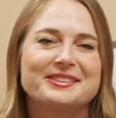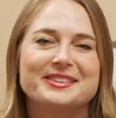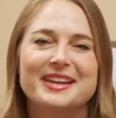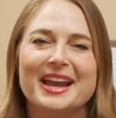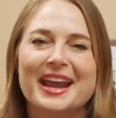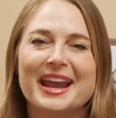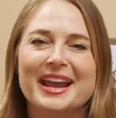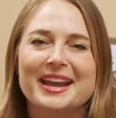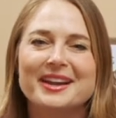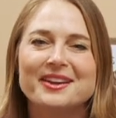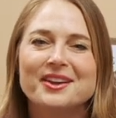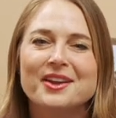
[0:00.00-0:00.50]

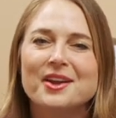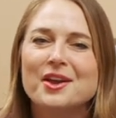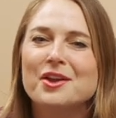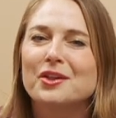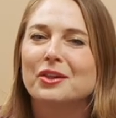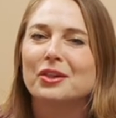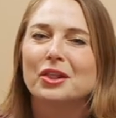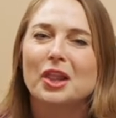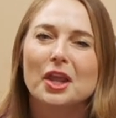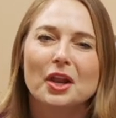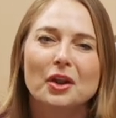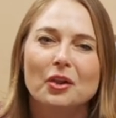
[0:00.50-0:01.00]
dead
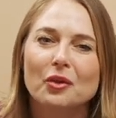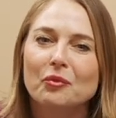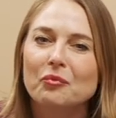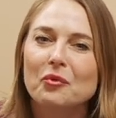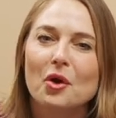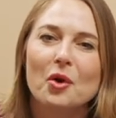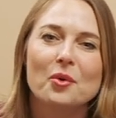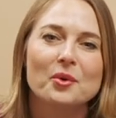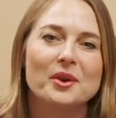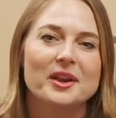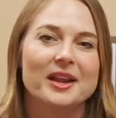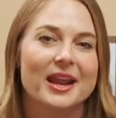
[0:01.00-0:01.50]
little
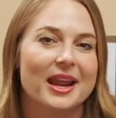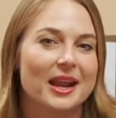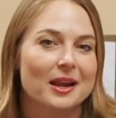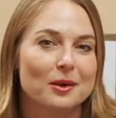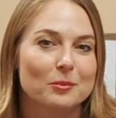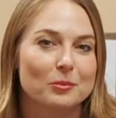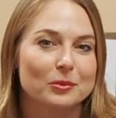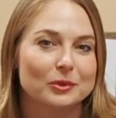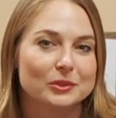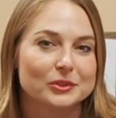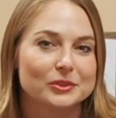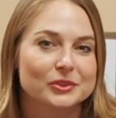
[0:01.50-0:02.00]
rodent
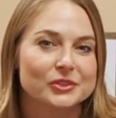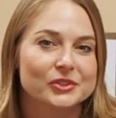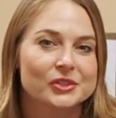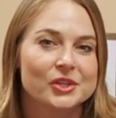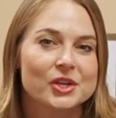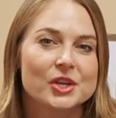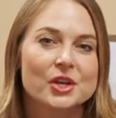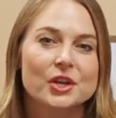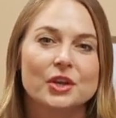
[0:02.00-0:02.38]
animals?